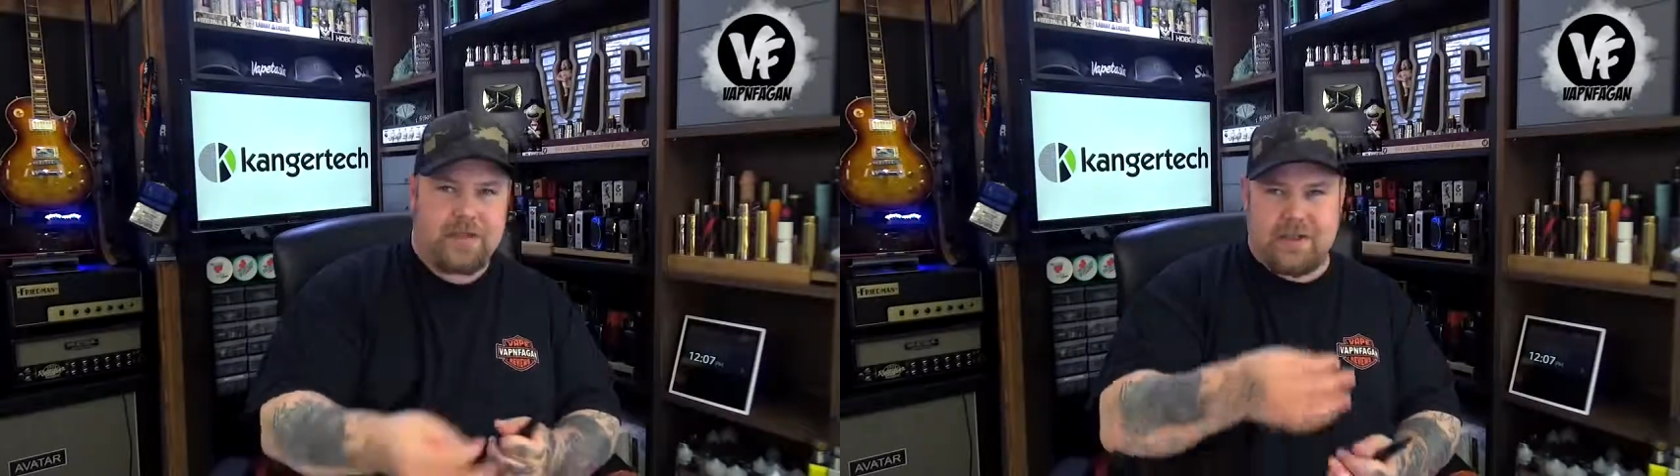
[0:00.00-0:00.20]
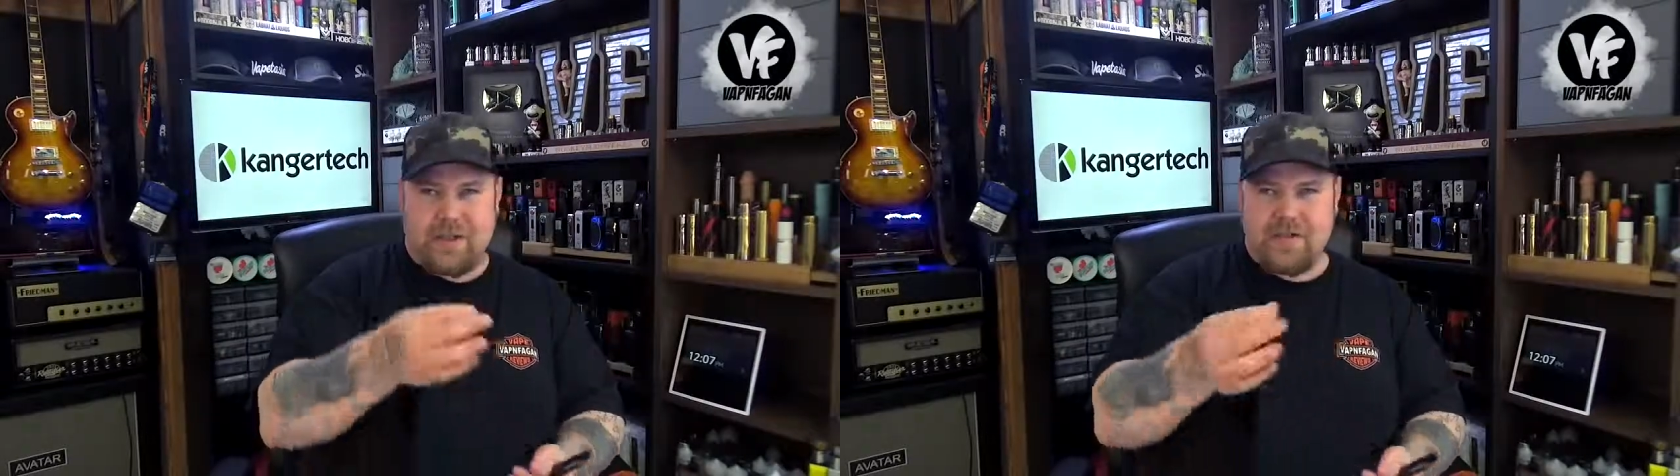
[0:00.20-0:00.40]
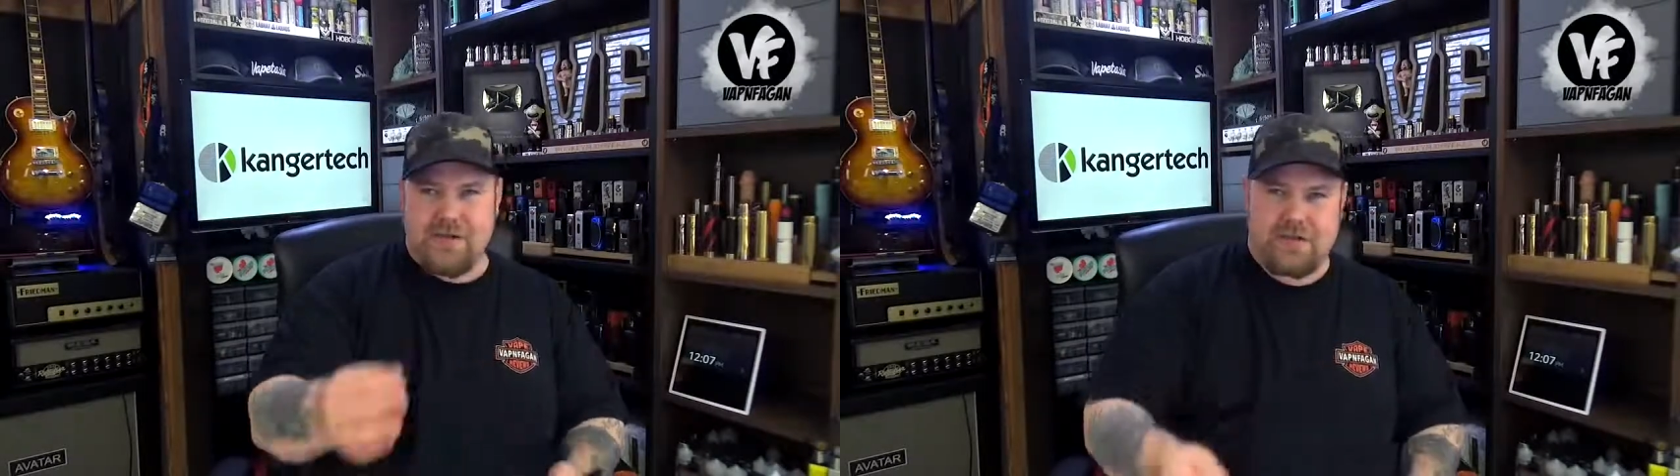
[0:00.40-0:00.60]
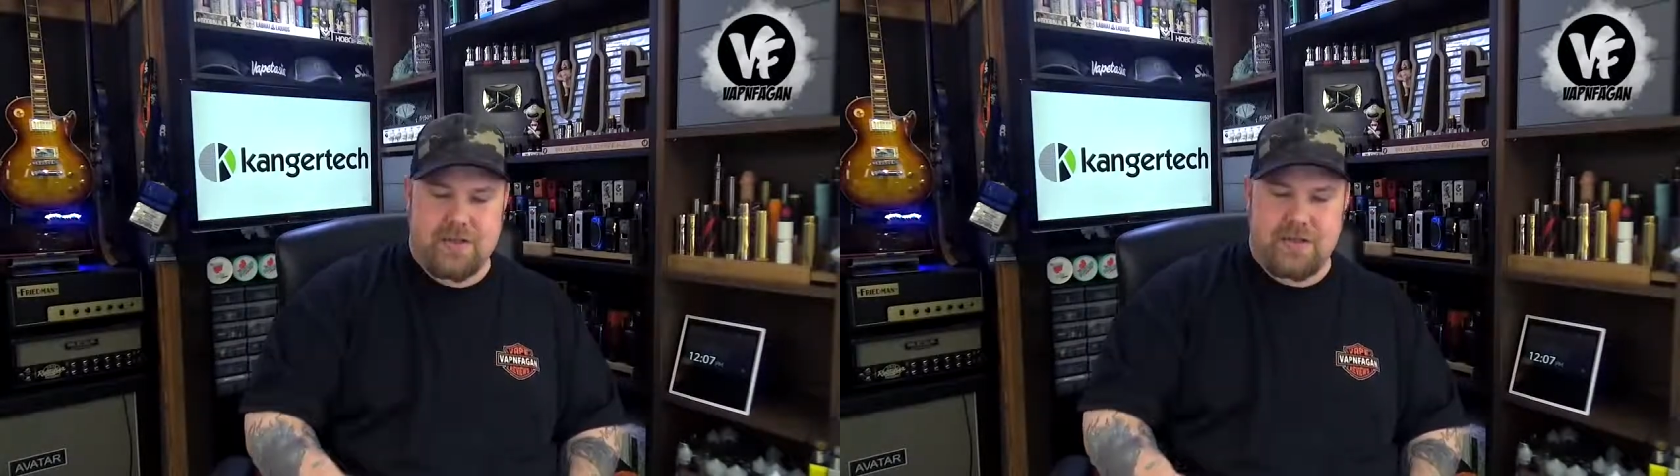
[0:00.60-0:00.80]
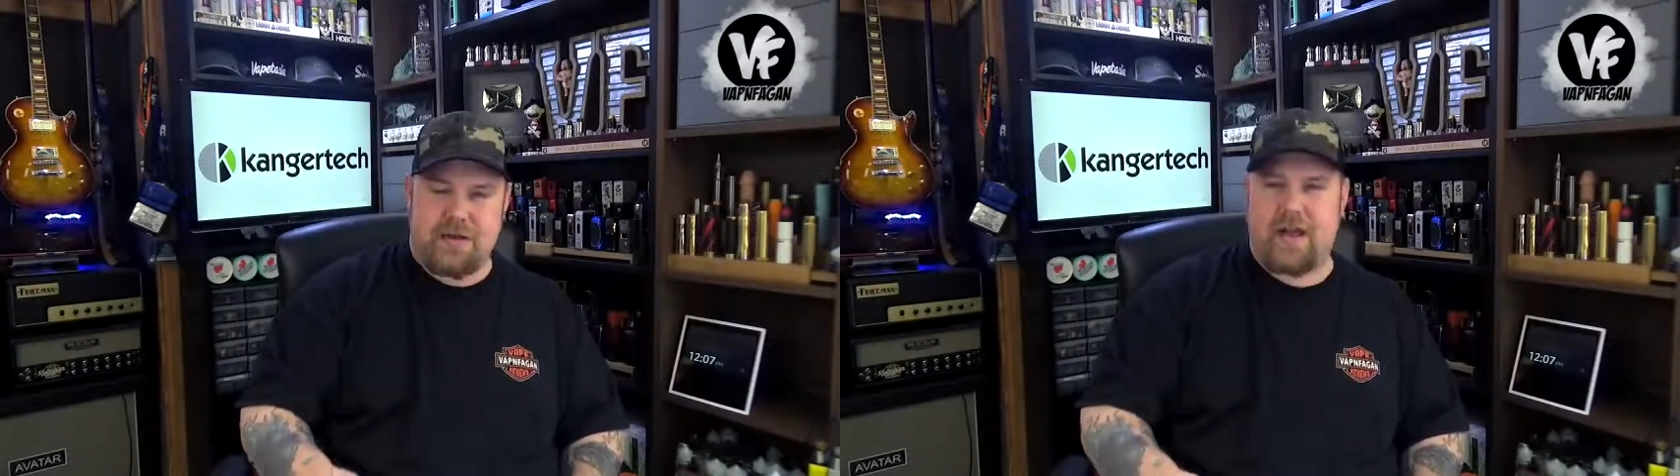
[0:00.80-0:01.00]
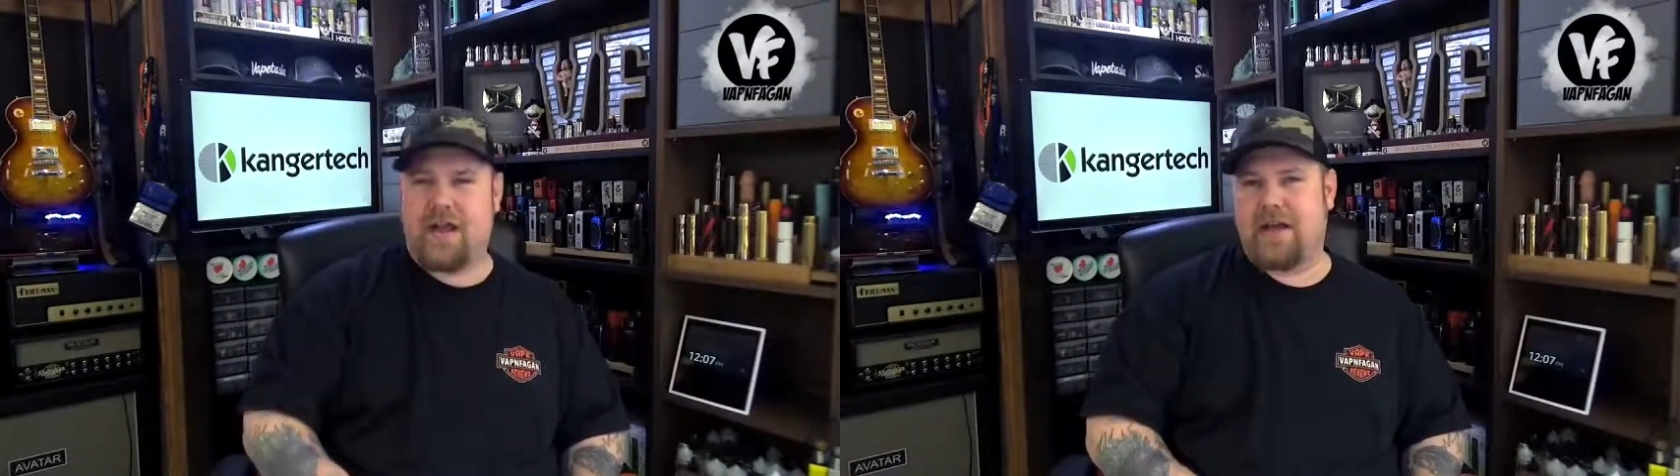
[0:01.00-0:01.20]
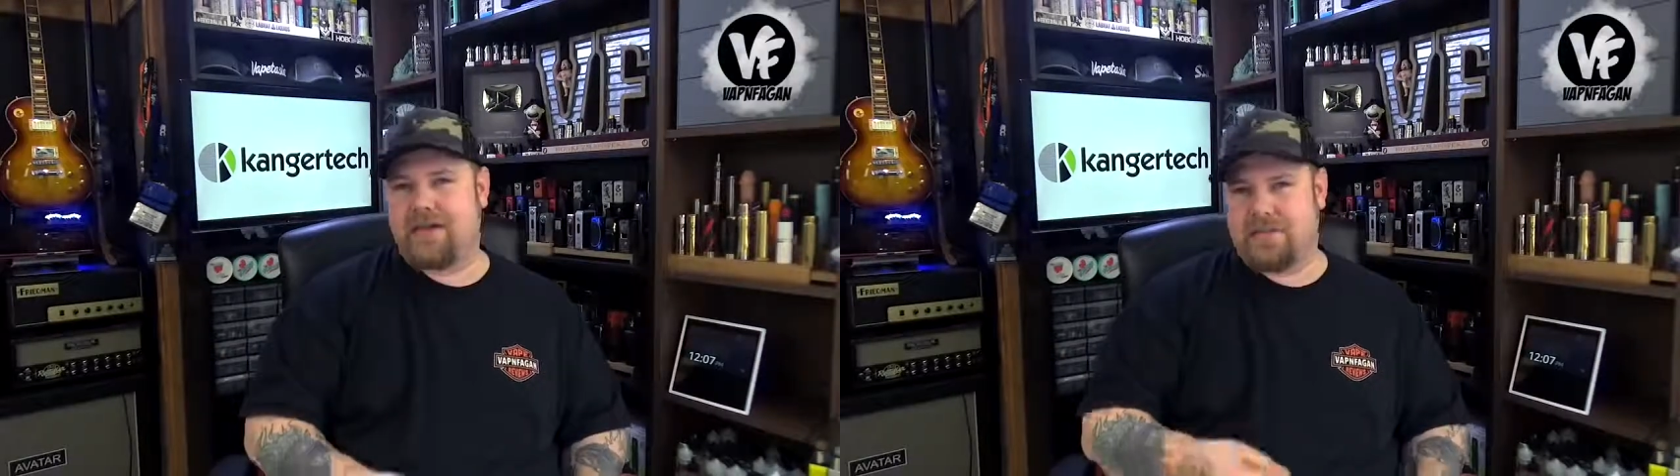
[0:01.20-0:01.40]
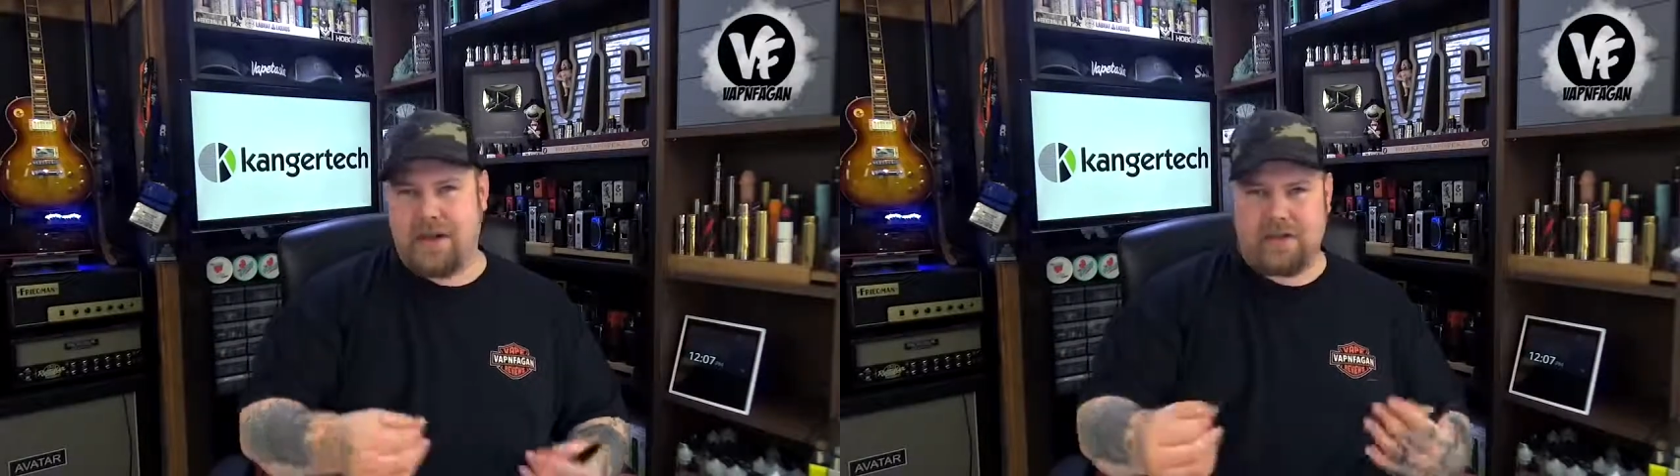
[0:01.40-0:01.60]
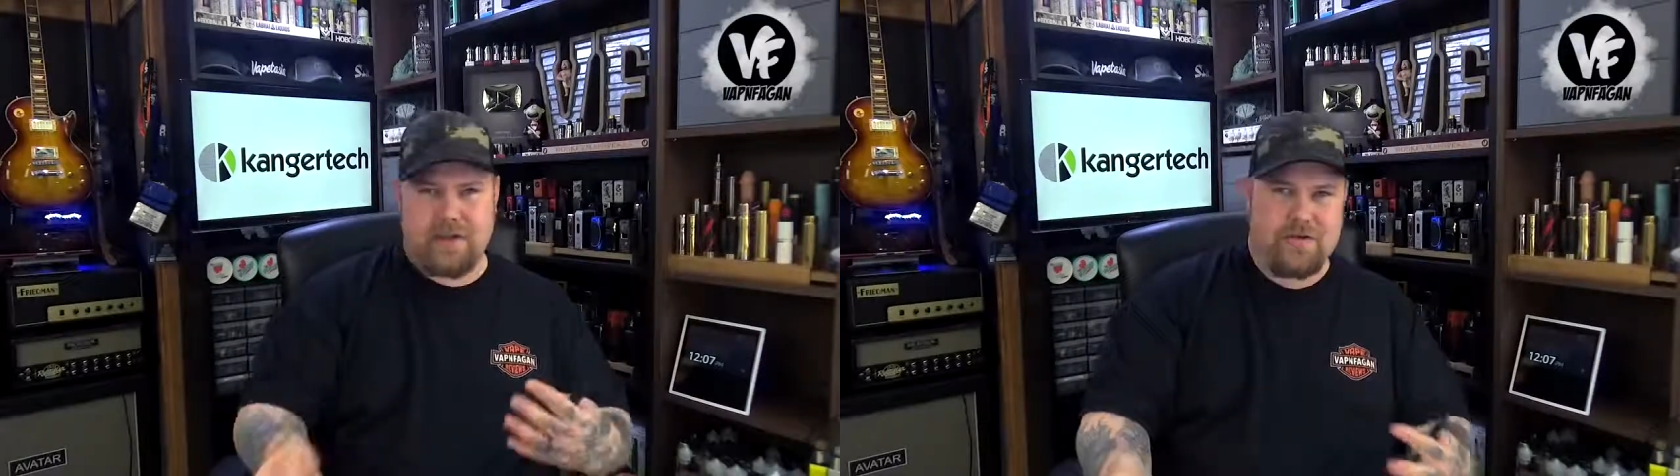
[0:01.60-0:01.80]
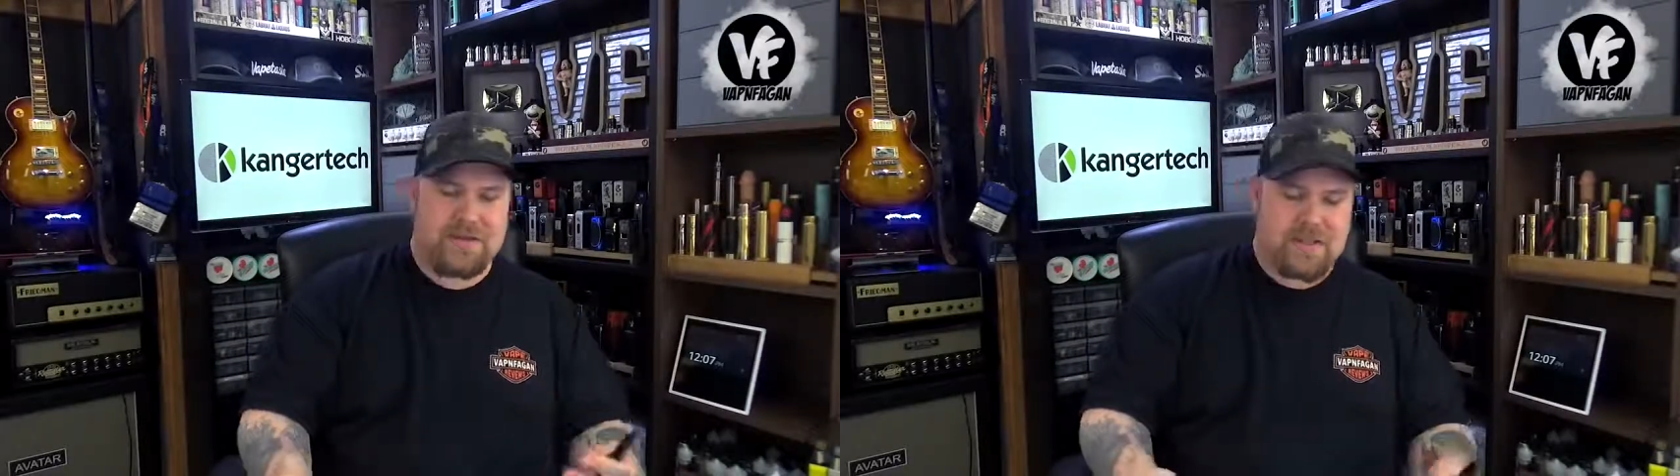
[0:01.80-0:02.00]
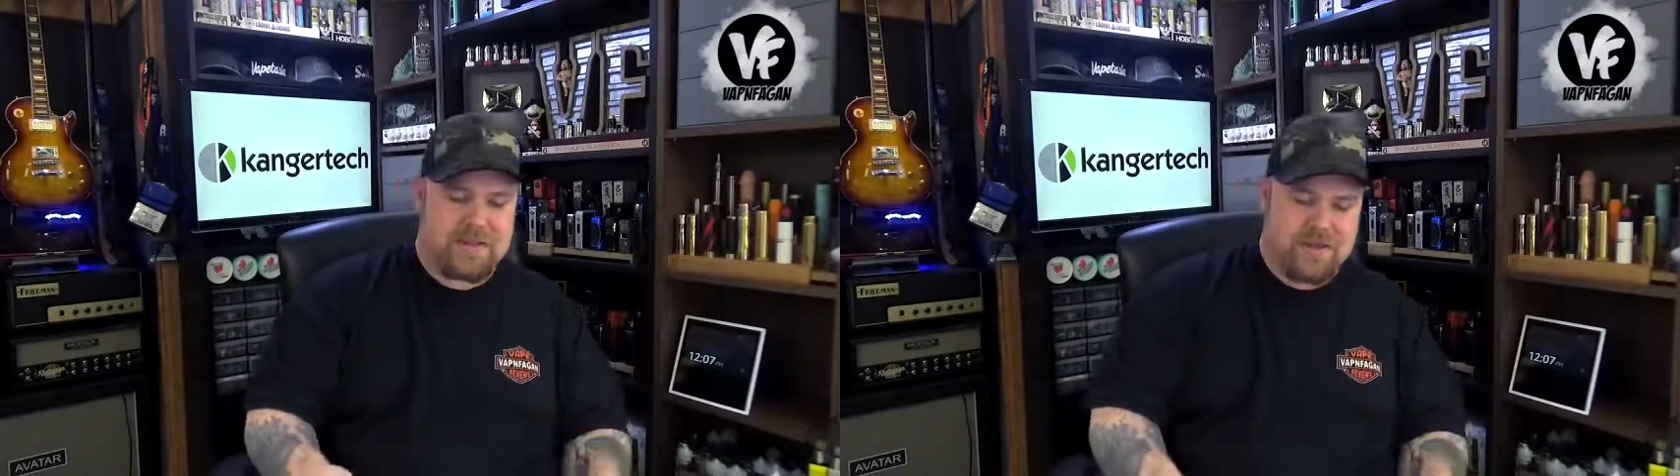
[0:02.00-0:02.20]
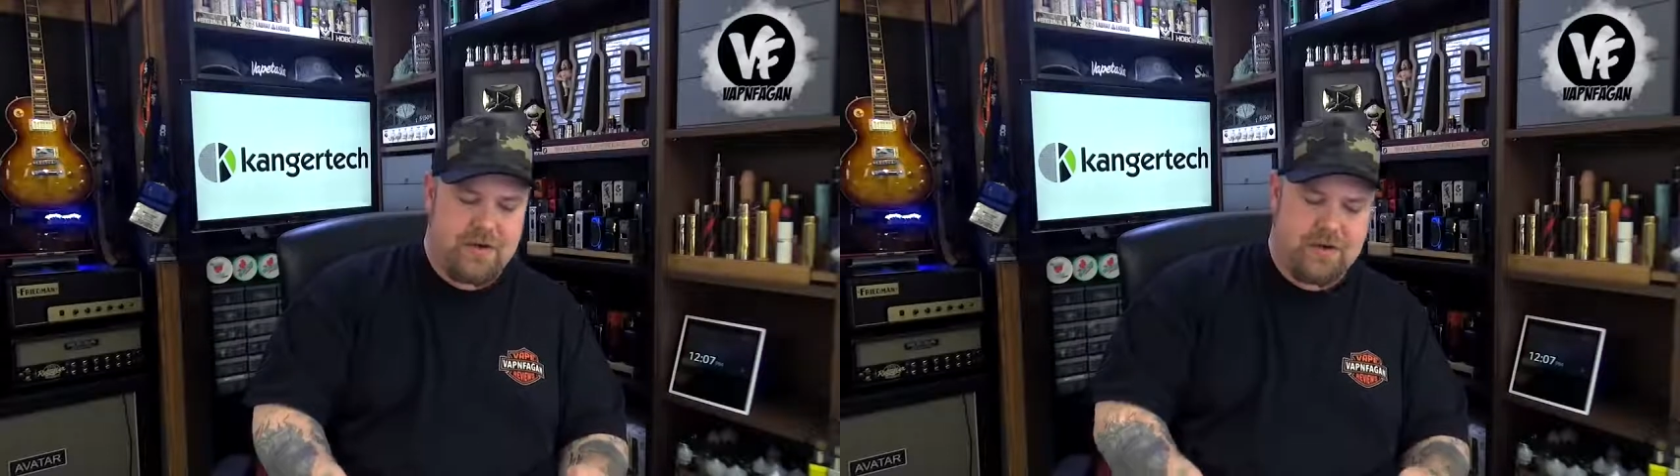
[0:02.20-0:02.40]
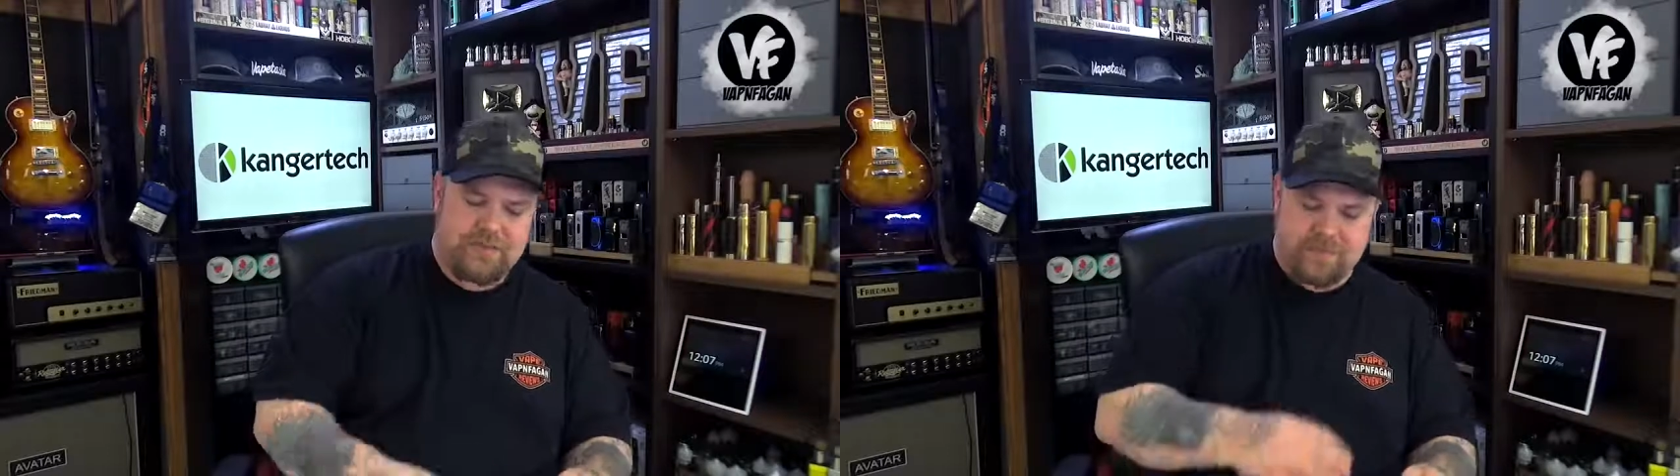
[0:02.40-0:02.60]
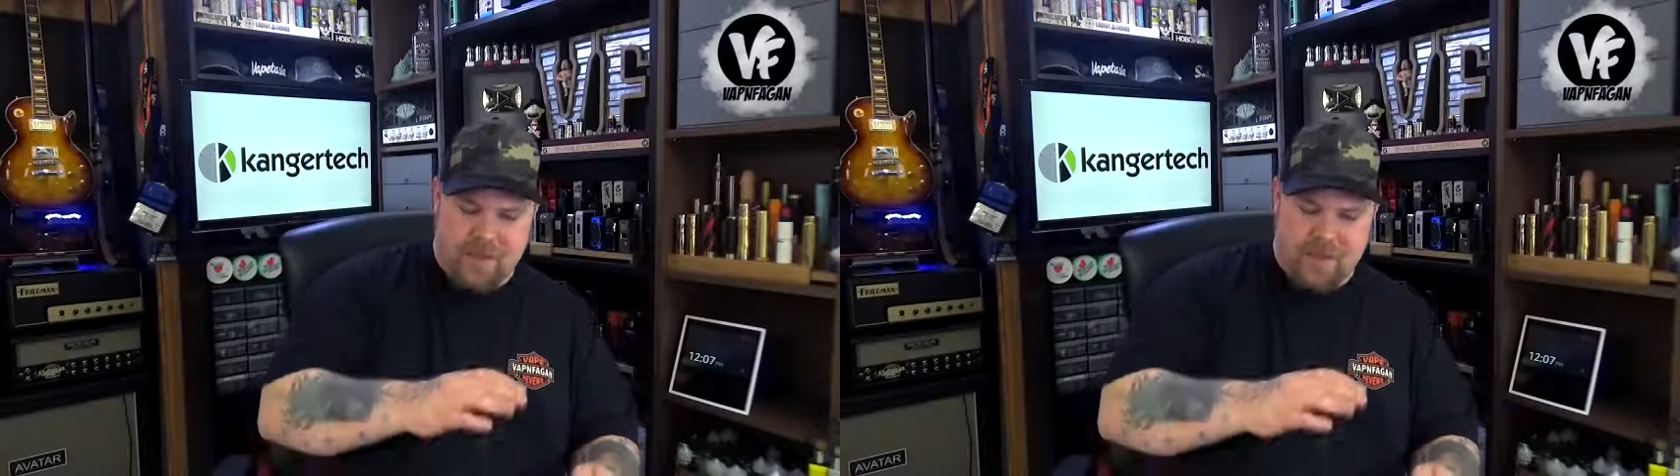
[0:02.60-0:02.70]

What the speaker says: You're going to get juice on your hands. You might lose it. So,